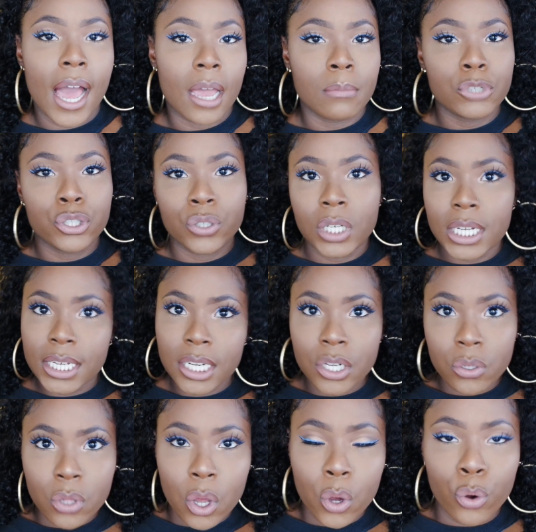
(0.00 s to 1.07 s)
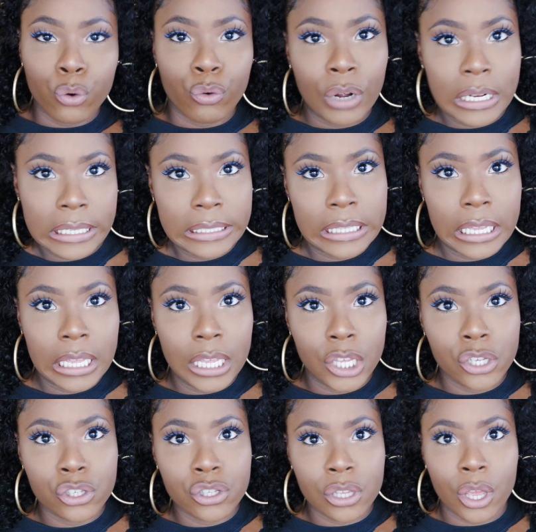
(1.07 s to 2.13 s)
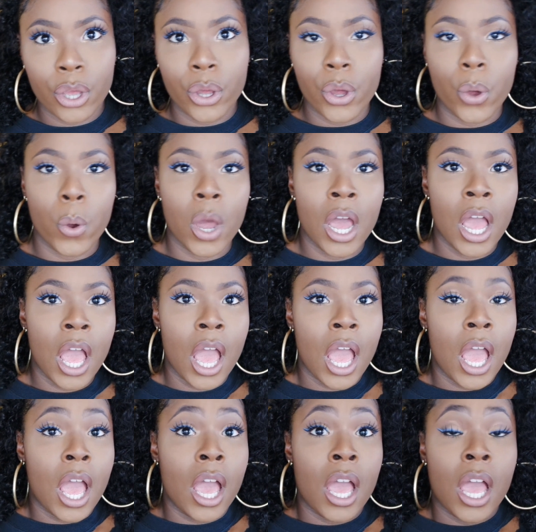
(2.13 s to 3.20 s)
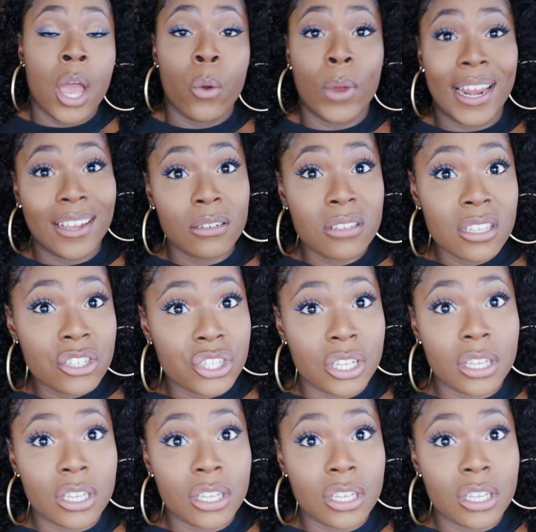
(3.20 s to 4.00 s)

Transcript: I'm trying to do the whole running thing, so when I go to the